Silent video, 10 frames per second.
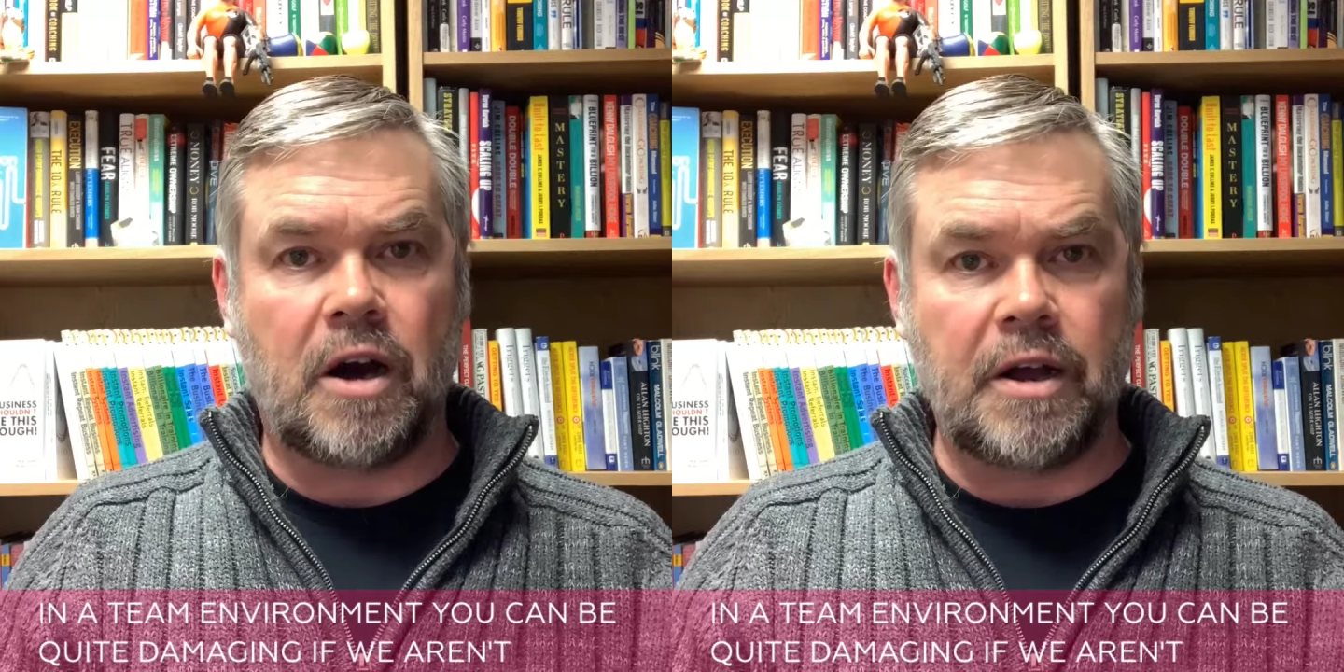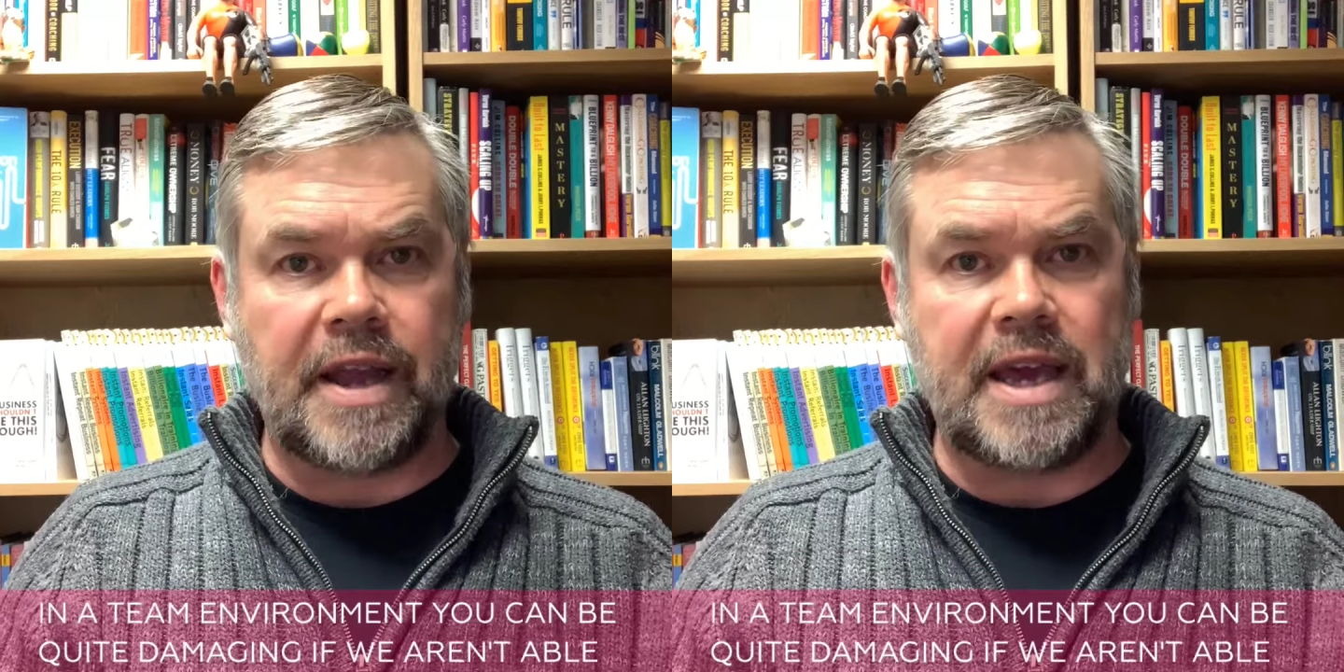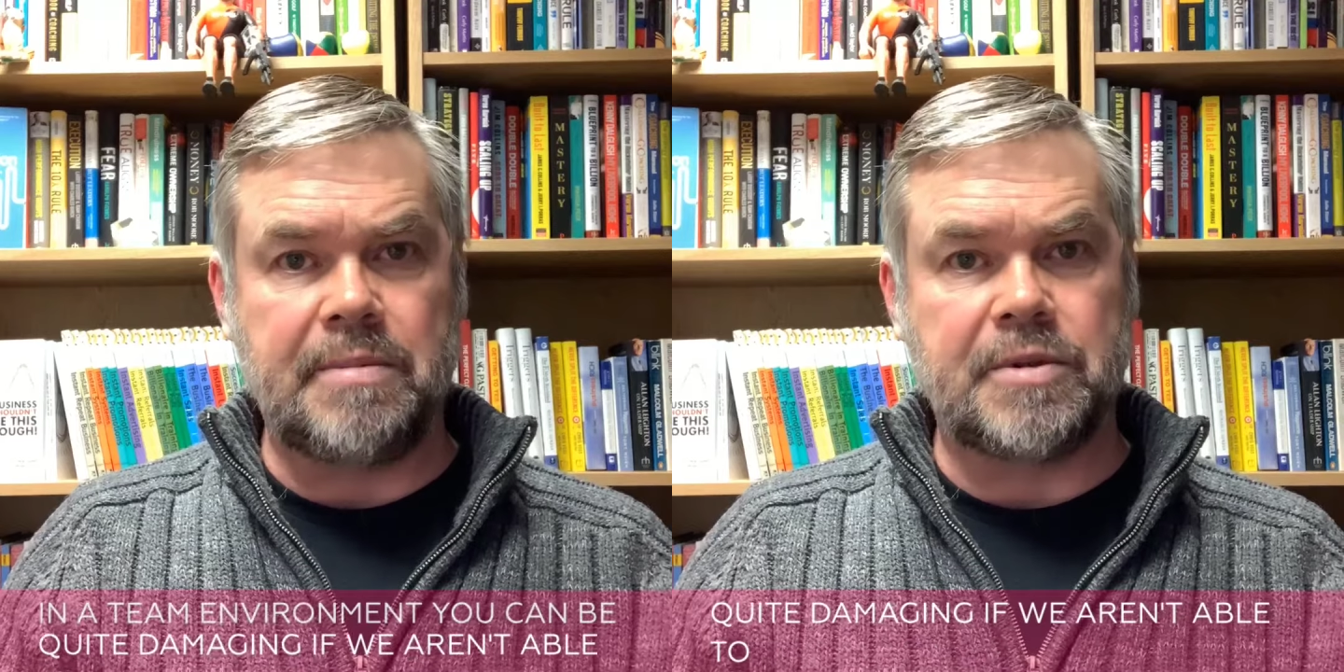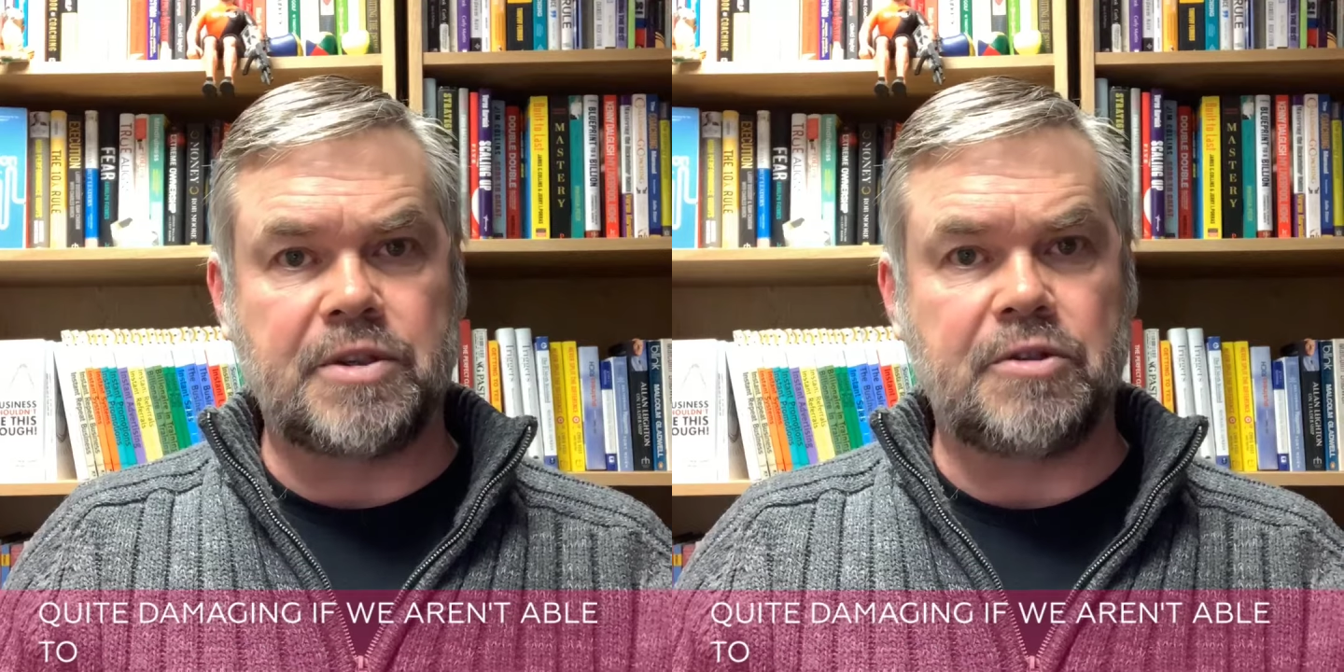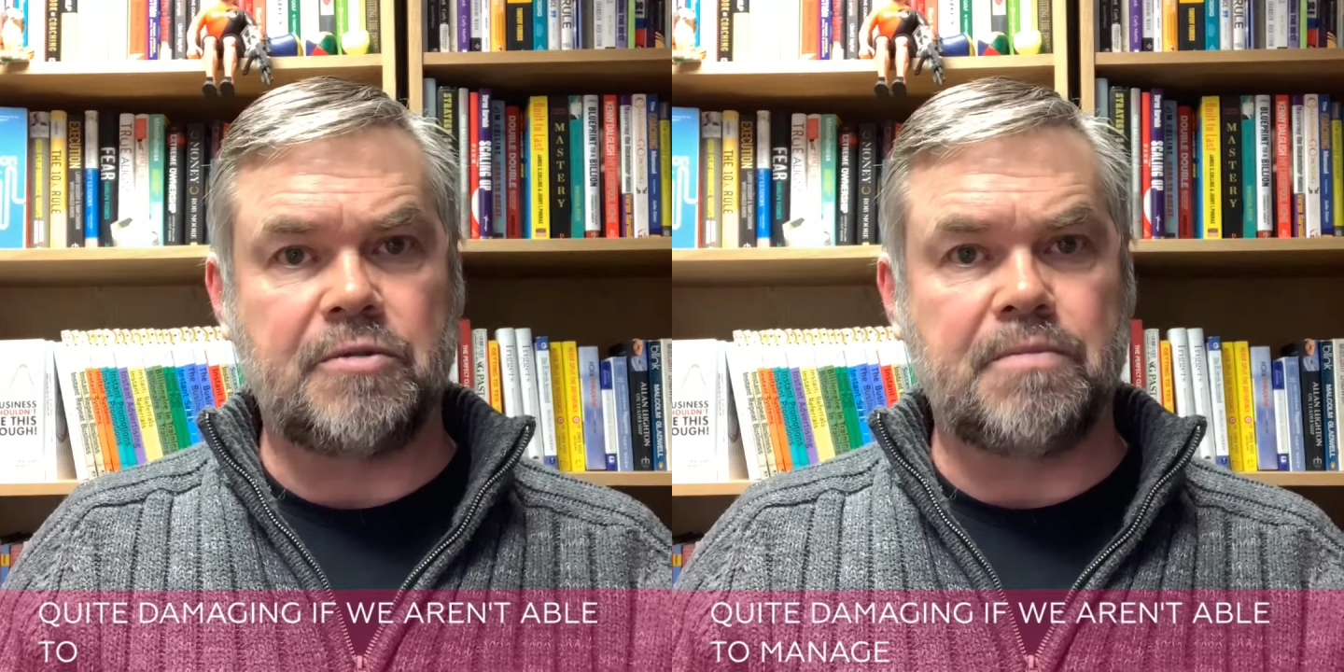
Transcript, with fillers: aren't able to